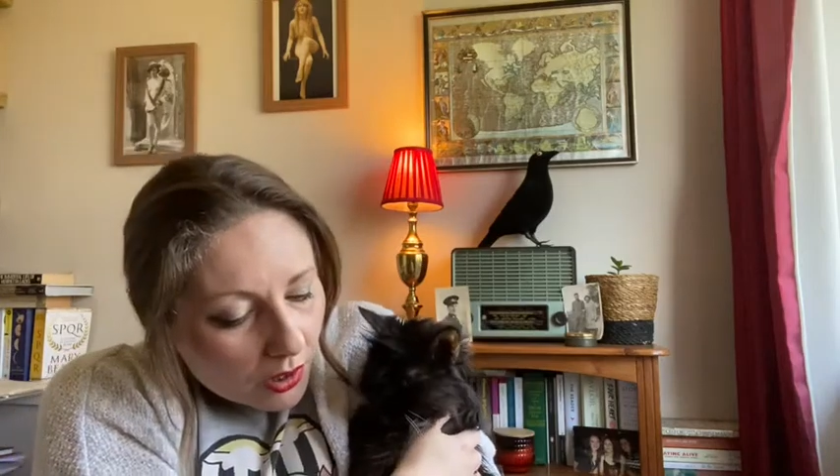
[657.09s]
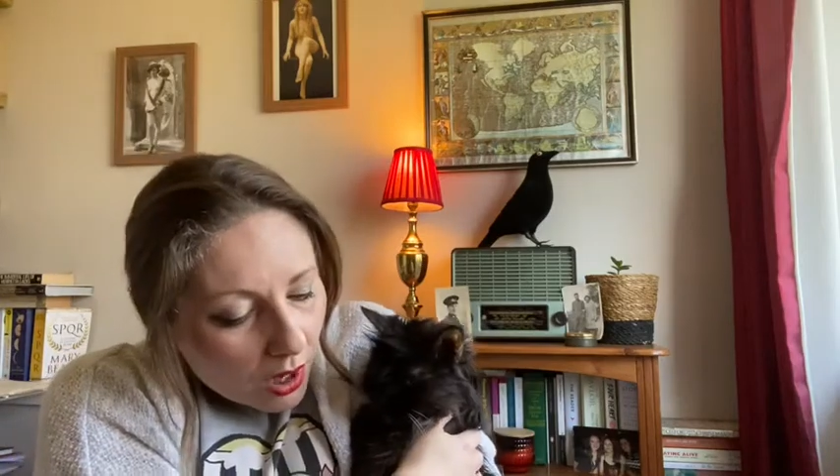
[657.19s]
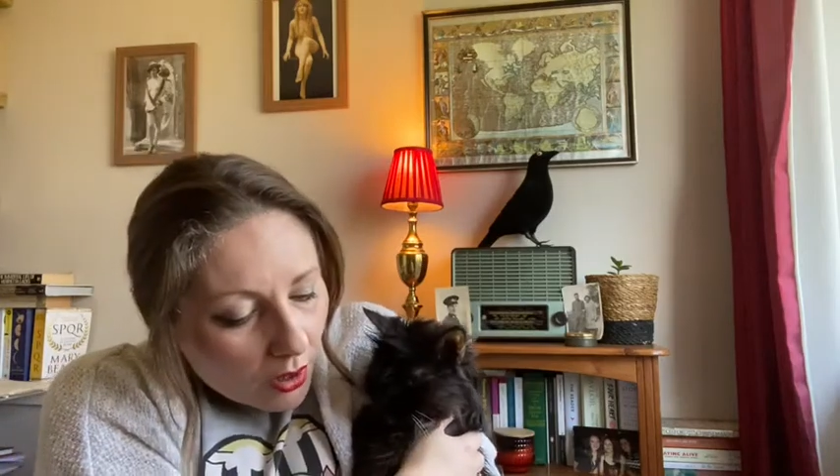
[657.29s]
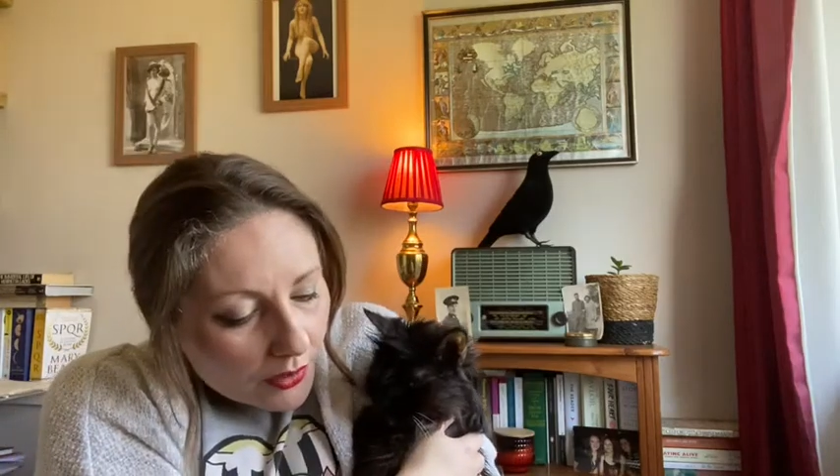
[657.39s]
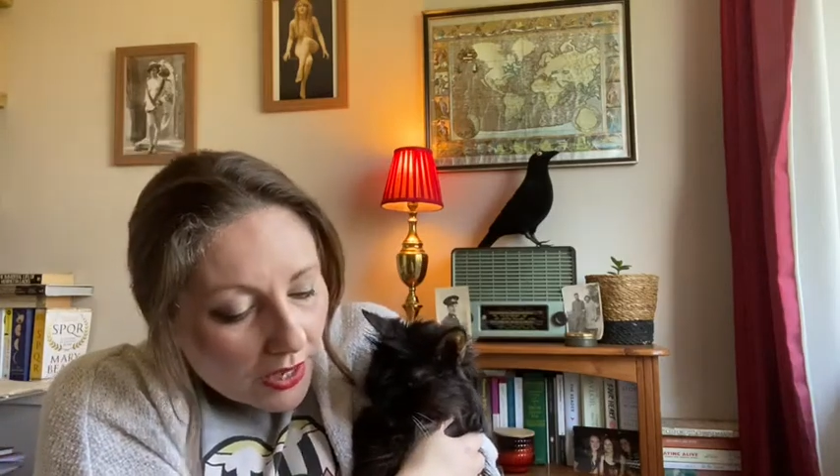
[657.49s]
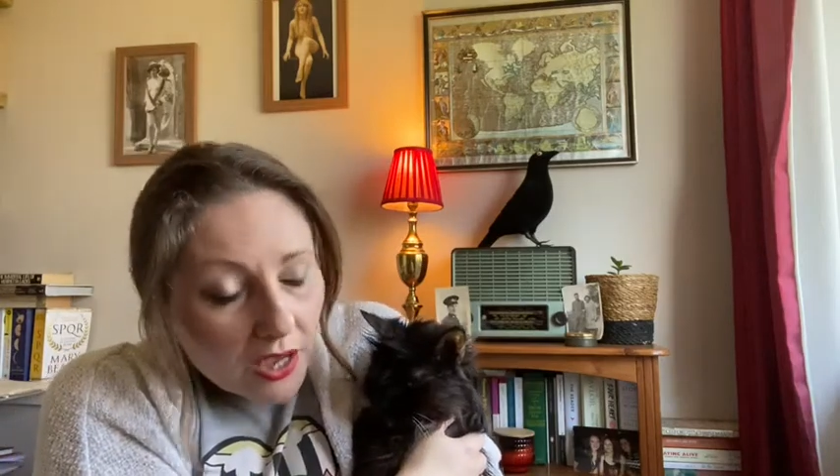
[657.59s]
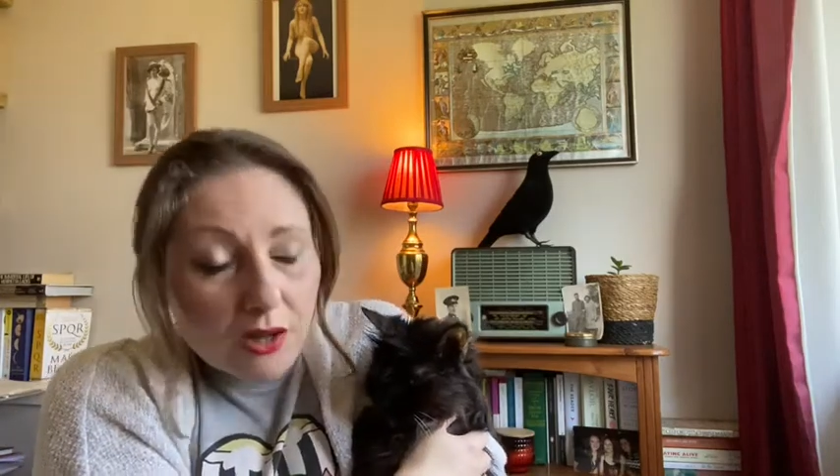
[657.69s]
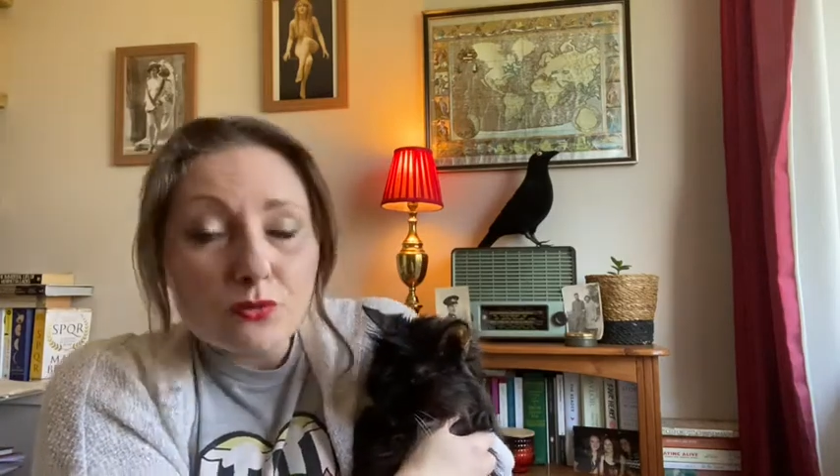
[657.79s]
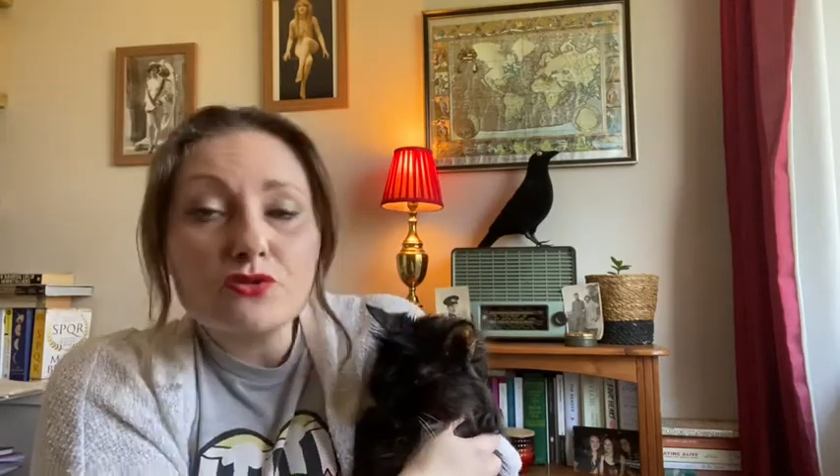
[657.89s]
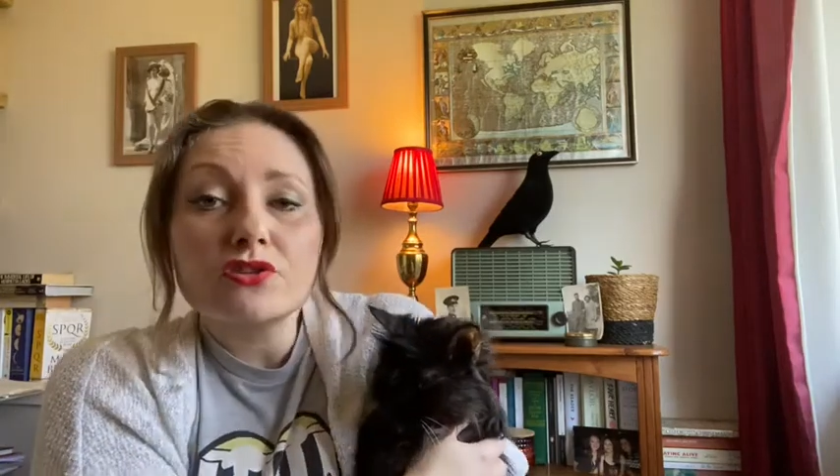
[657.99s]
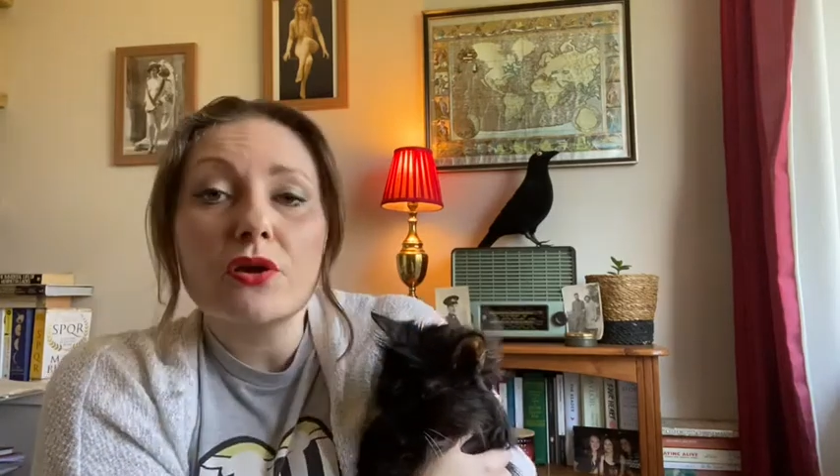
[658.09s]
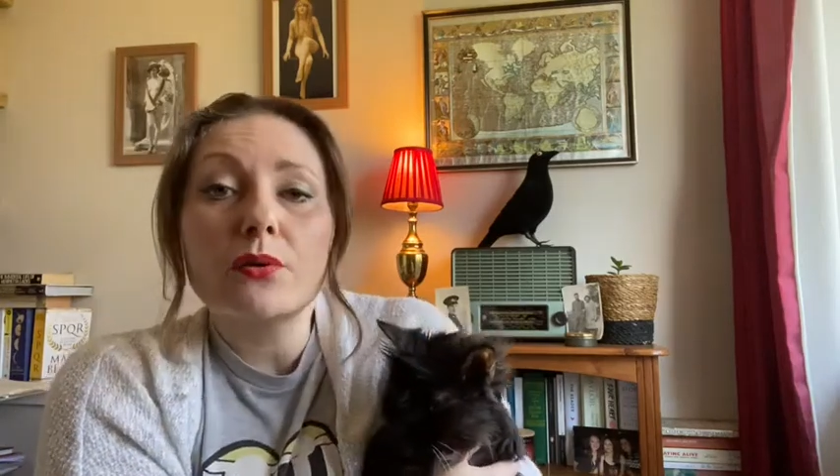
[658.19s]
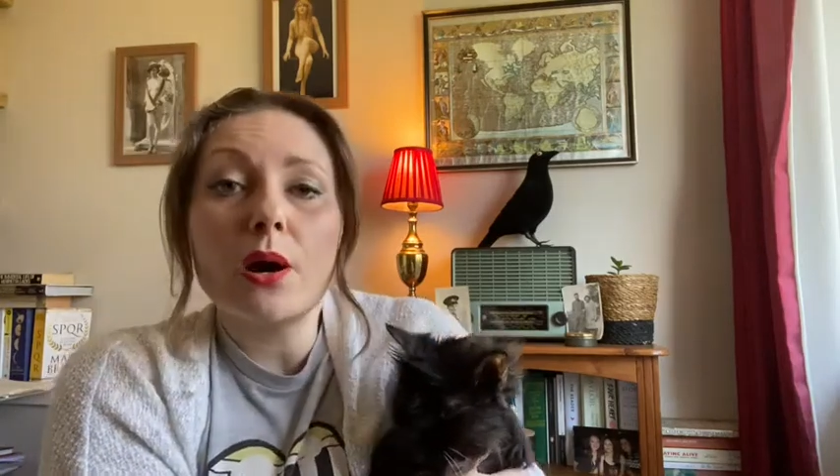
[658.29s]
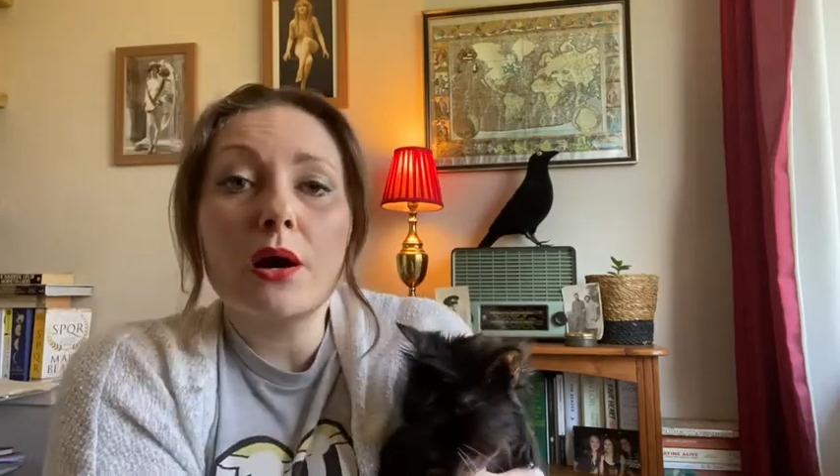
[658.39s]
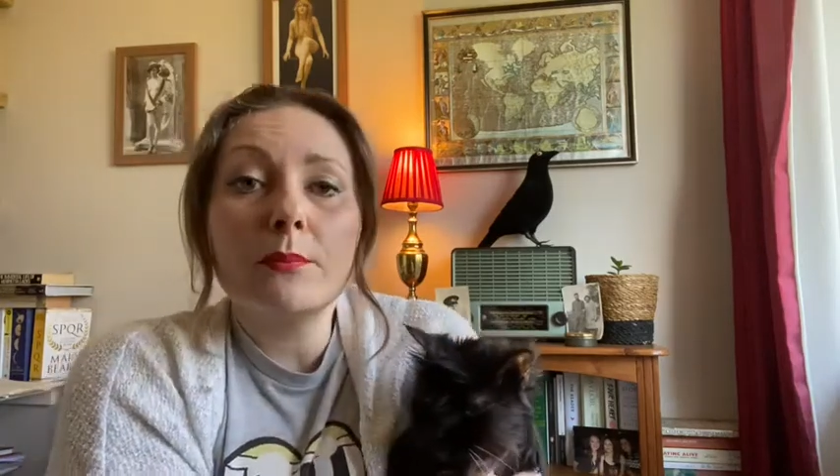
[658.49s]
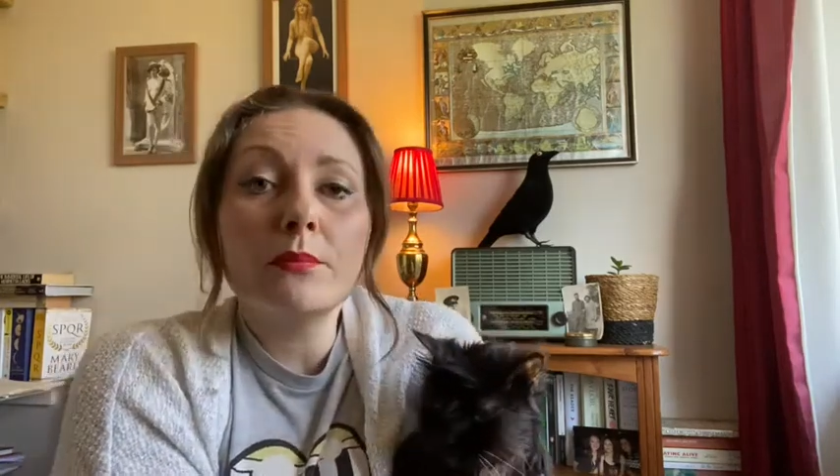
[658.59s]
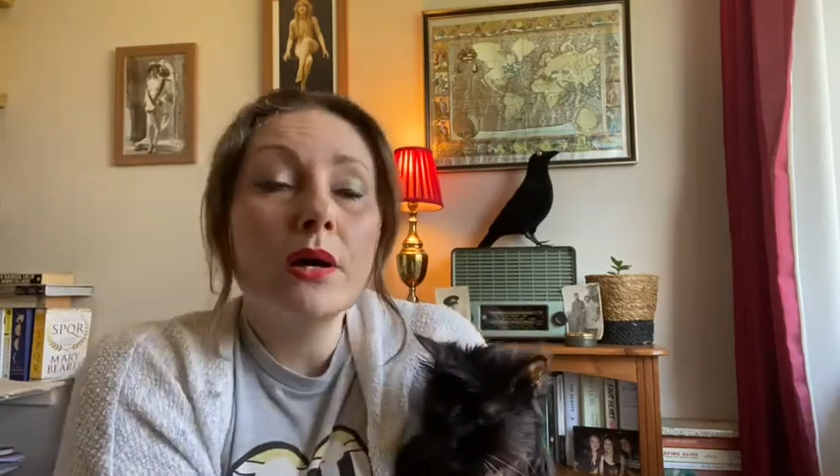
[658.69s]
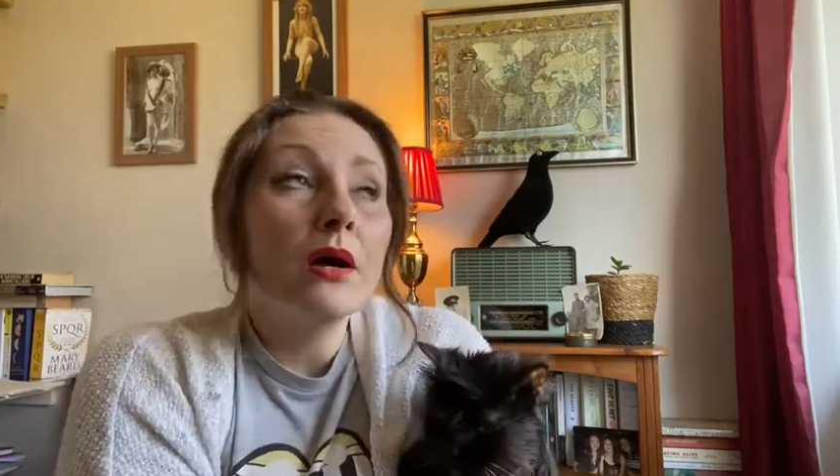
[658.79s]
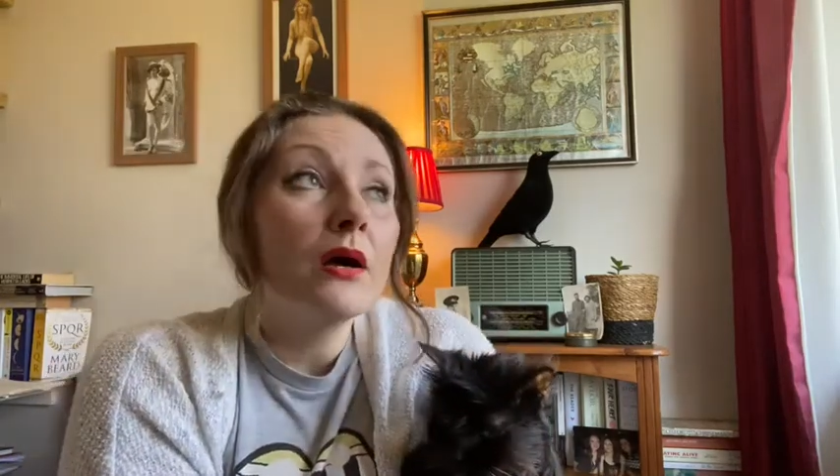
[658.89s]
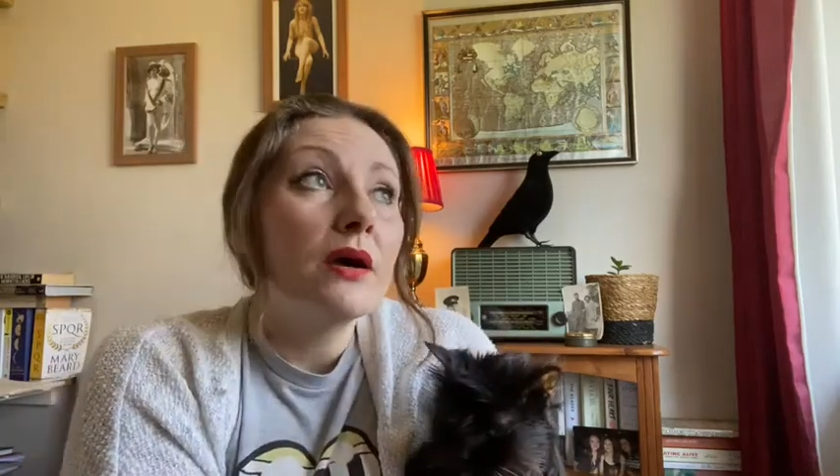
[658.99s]
Oh yeah, and also
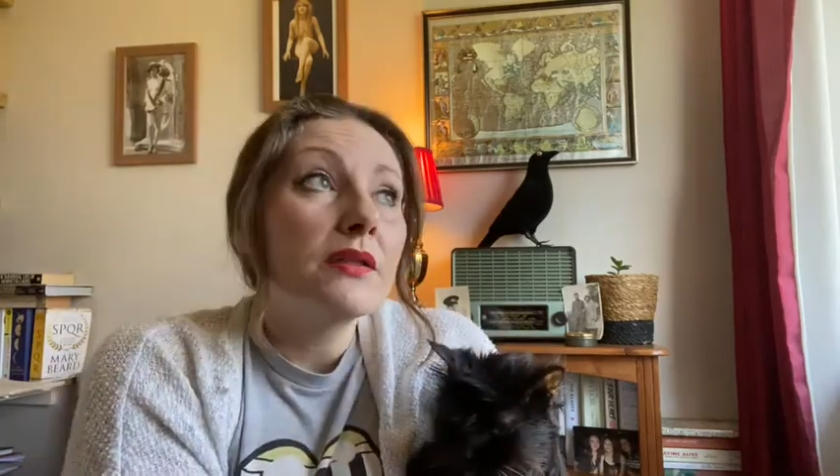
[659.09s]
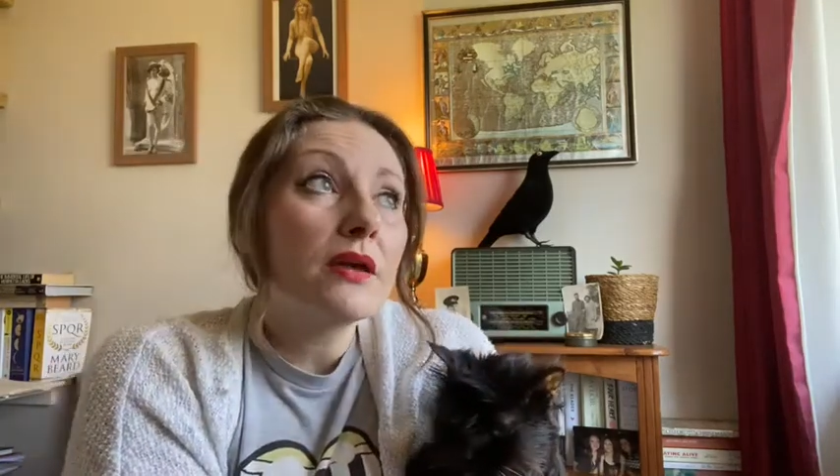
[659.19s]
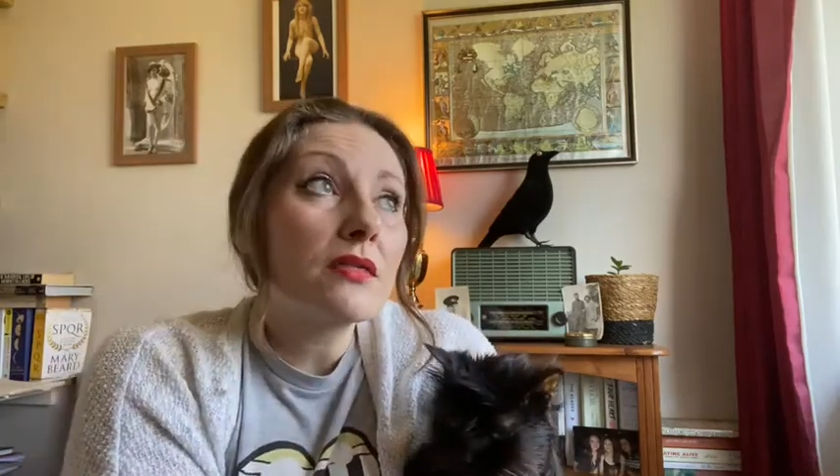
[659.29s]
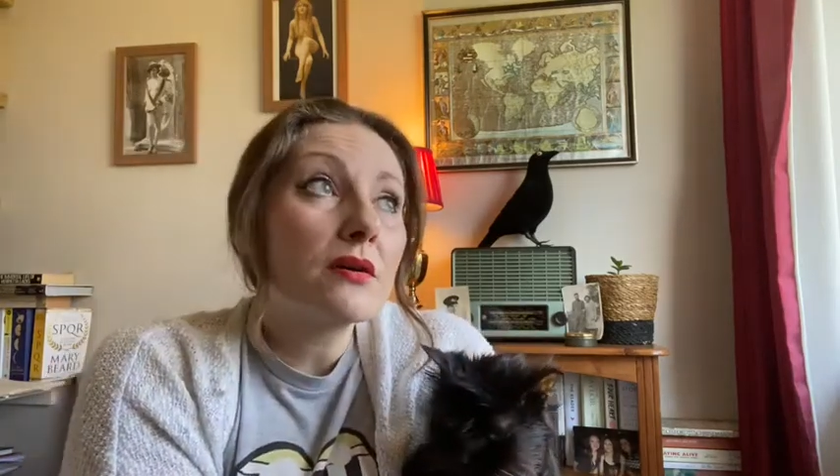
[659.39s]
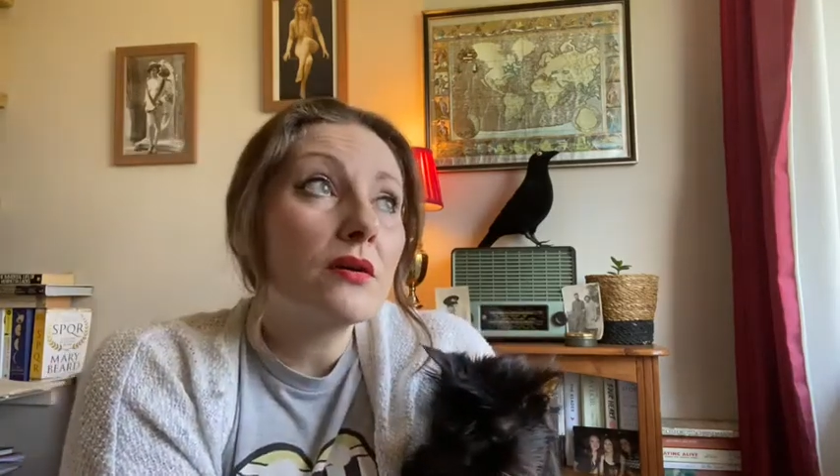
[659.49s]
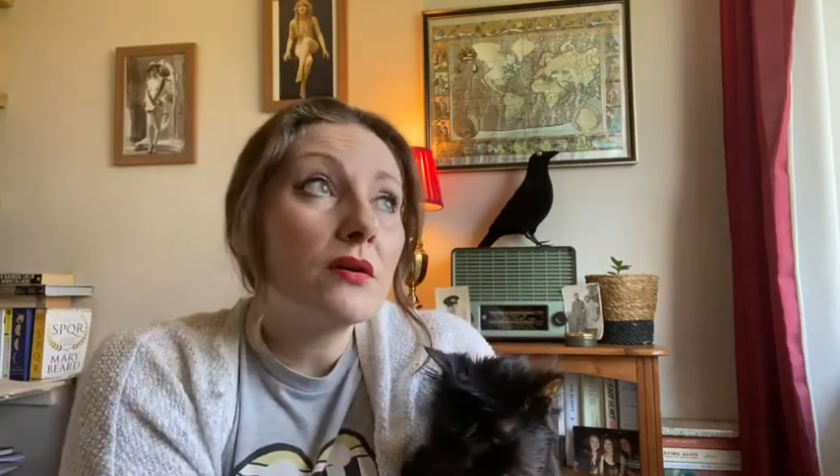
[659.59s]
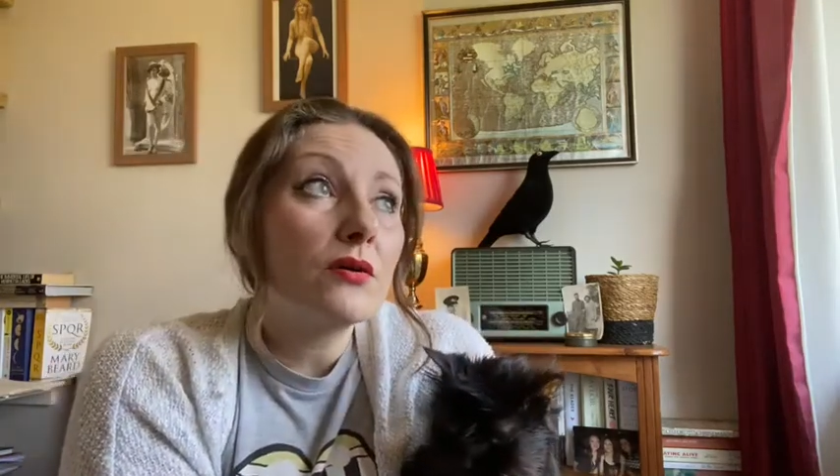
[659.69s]
the other